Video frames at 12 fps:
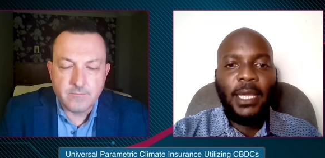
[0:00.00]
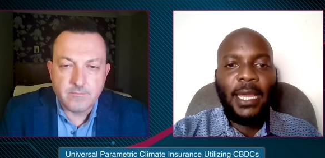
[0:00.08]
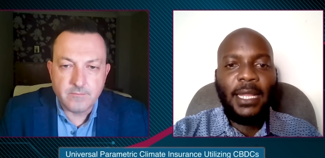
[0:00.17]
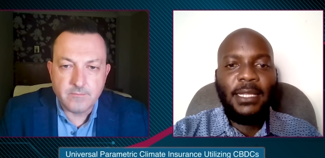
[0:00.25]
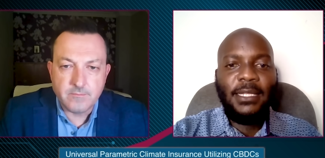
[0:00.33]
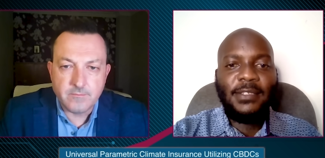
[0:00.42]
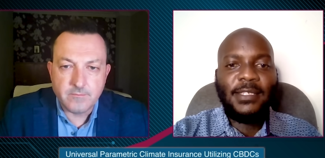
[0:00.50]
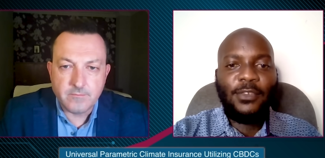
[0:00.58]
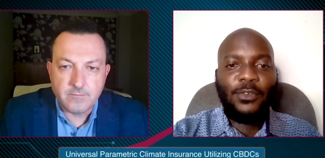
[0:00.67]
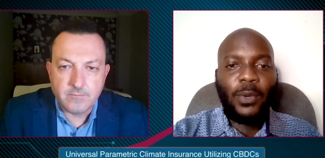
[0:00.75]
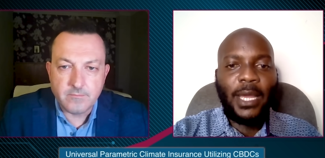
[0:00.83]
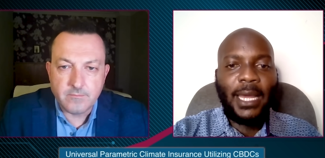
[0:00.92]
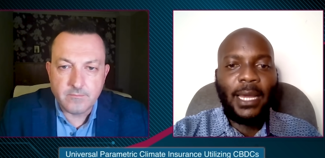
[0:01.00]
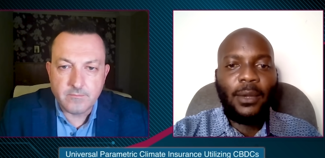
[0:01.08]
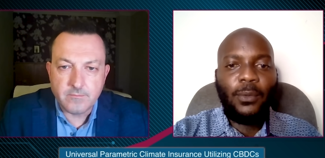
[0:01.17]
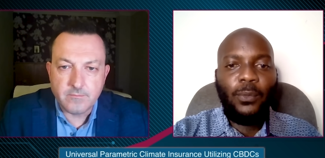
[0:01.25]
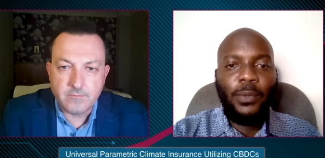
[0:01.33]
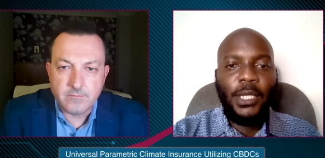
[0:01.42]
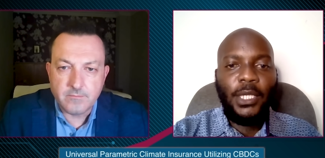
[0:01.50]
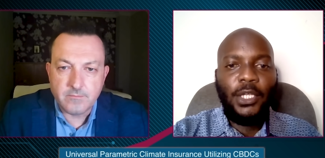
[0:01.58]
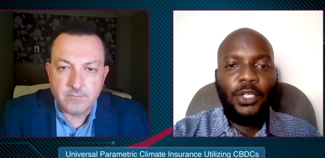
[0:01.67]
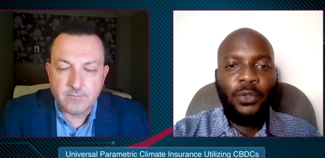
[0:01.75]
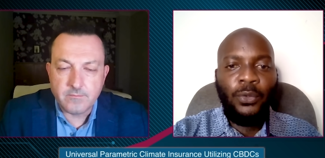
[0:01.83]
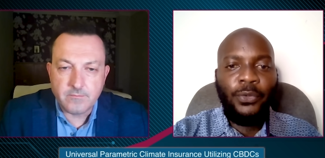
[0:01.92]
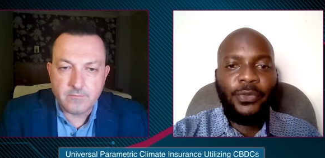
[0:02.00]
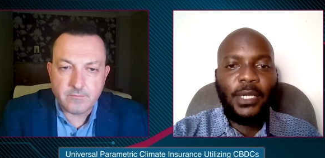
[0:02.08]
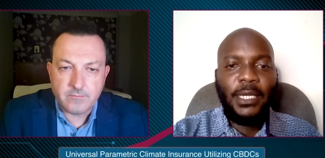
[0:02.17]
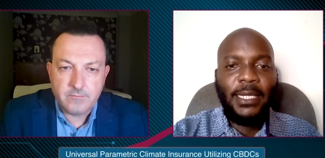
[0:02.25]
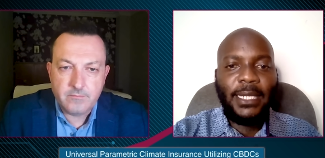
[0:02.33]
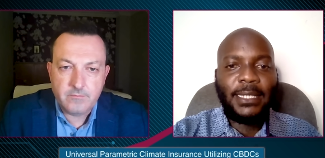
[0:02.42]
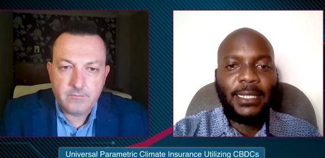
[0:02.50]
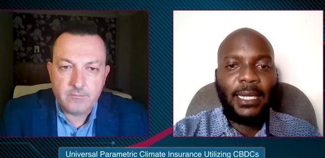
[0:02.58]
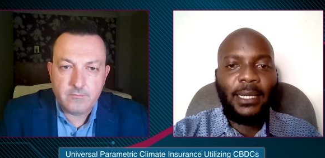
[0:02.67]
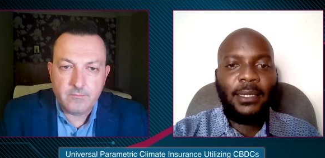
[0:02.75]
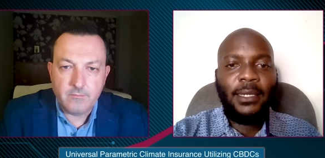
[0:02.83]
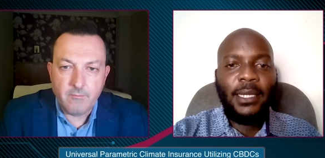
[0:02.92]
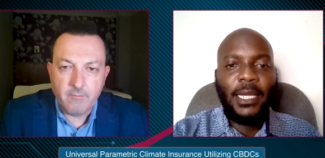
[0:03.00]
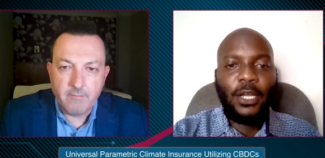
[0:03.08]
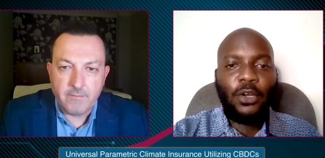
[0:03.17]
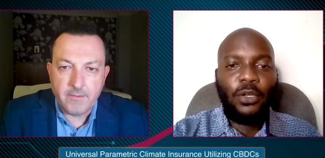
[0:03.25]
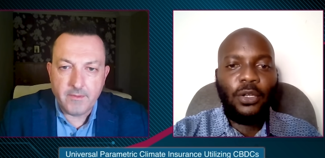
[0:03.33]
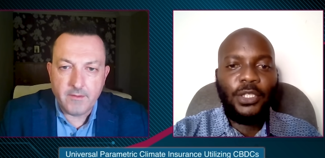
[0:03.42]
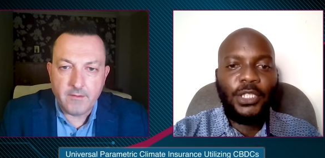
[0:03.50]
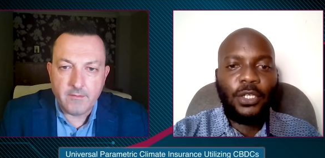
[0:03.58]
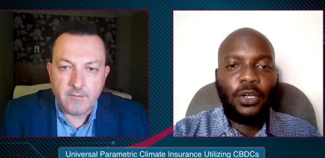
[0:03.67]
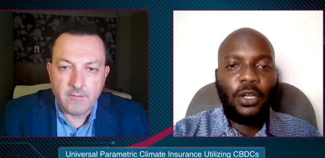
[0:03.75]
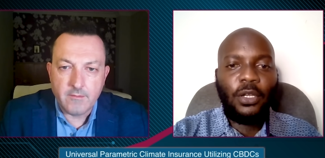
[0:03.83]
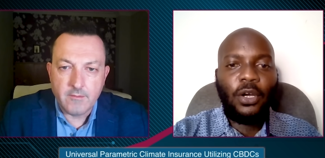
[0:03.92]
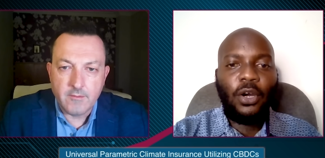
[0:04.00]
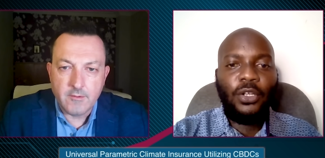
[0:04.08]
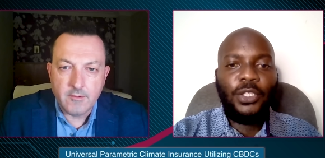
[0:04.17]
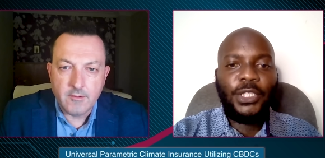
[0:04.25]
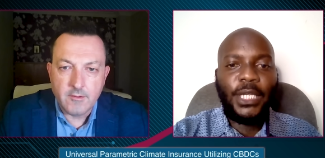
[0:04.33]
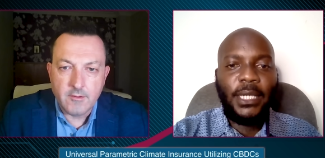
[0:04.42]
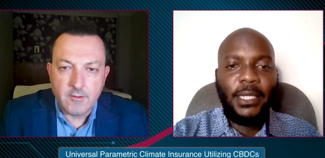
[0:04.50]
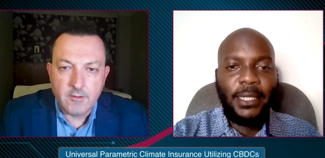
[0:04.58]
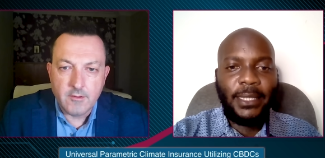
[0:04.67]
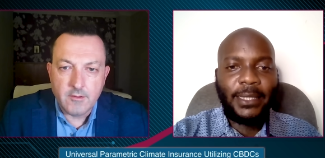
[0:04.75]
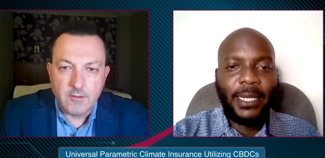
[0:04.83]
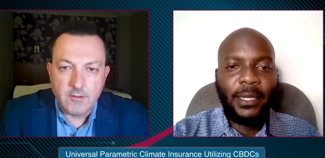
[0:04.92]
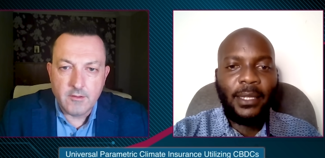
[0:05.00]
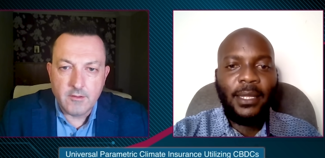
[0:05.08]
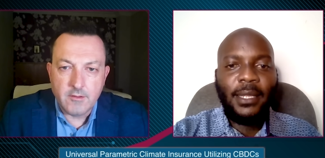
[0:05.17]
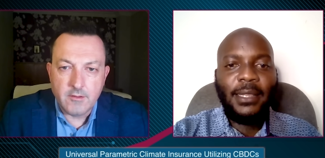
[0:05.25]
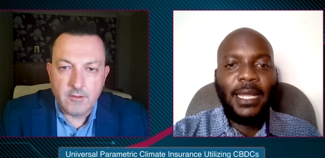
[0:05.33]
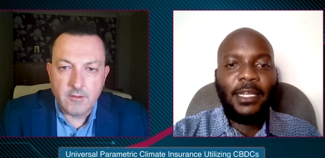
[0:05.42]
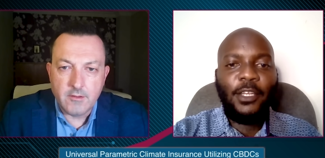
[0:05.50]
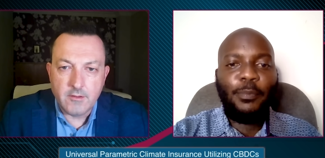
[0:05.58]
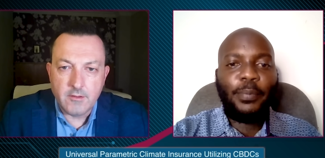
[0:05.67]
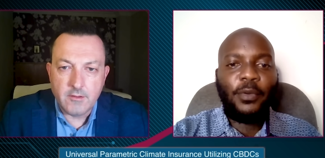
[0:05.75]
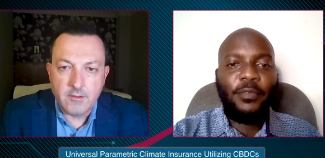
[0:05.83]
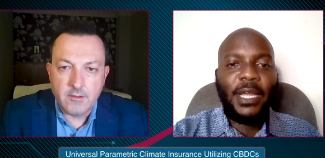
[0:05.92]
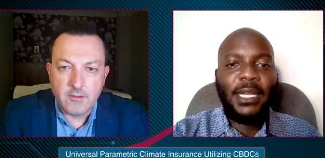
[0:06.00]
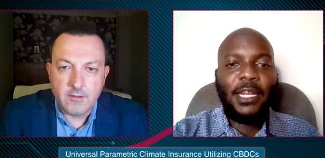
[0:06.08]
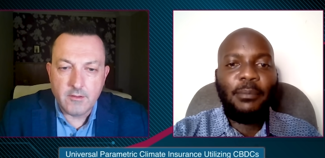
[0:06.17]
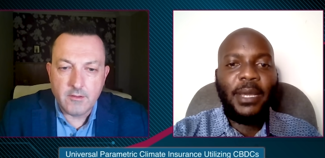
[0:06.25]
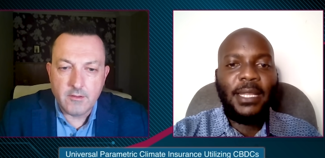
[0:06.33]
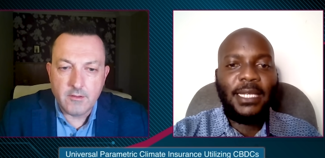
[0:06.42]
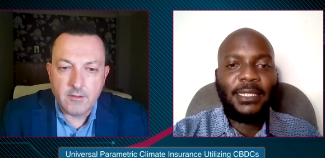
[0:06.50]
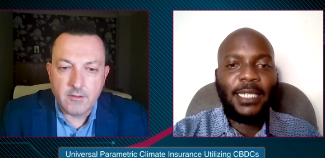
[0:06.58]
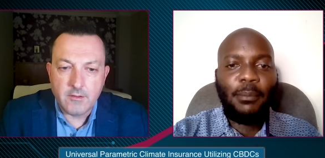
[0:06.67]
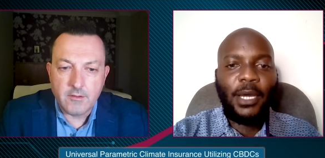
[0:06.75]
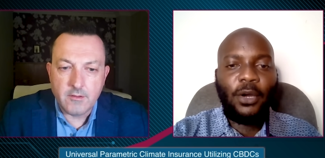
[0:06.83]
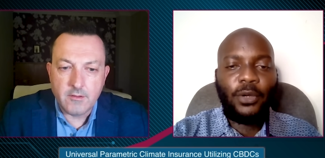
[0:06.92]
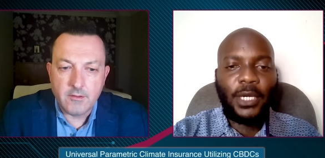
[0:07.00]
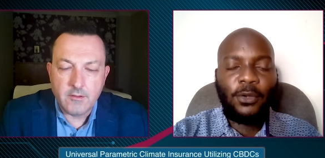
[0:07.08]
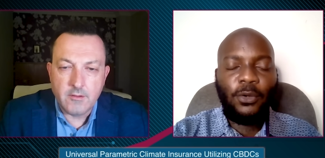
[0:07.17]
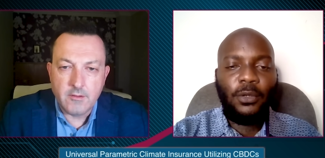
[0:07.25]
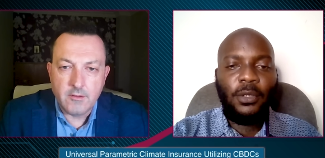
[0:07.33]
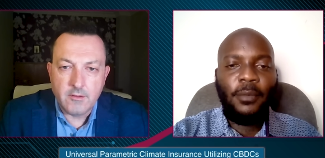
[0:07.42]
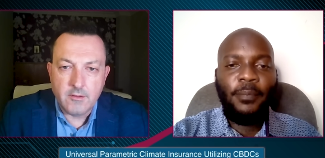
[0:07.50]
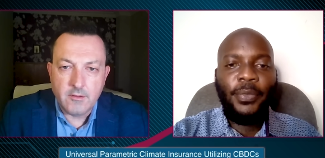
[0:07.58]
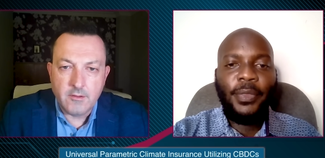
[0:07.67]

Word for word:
Speaker 1: And this is where we use data, ecological on-chain data that is provided by the Shamba Oracle.